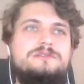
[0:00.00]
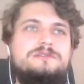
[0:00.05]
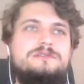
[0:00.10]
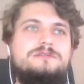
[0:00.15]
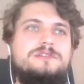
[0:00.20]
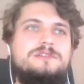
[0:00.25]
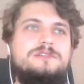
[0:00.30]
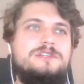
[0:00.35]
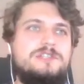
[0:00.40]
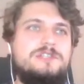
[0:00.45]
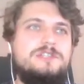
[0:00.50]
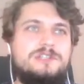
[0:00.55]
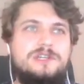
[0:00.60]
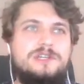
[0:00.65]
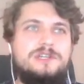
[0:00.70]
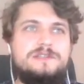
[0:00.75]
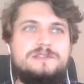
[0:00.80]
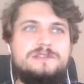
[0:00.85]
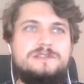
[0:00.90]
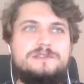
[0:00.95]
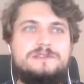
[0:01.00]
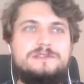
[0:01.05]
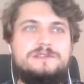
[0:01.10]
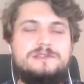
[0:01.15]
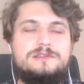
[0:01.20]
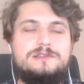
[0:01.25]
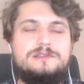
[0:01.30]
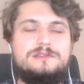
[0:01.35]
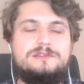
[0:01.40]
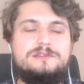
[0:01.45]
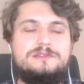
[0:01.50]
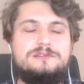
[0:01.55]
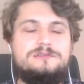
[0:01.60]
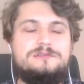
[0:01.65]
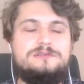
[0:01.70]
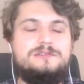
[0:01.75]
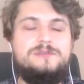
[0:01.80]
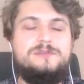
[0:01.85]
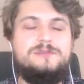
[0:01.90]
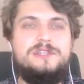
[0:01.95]
initializes
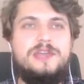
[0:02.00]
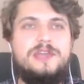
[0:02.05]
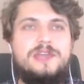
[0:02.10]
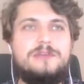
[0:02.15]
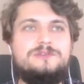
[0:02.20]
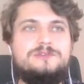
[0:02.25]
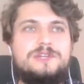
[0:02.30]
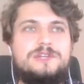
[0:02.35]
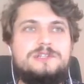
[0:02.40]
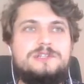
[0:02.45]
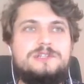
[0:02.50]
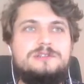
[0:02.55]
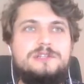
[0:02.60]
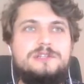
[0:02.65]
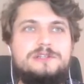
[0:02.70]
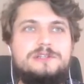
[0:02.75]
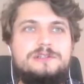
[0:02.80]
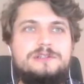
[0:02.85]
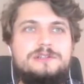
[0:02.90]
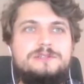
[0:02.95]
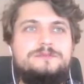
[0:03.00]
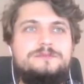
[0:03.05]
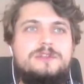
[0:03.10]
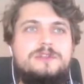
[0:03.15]
the DPDK abstraction layer,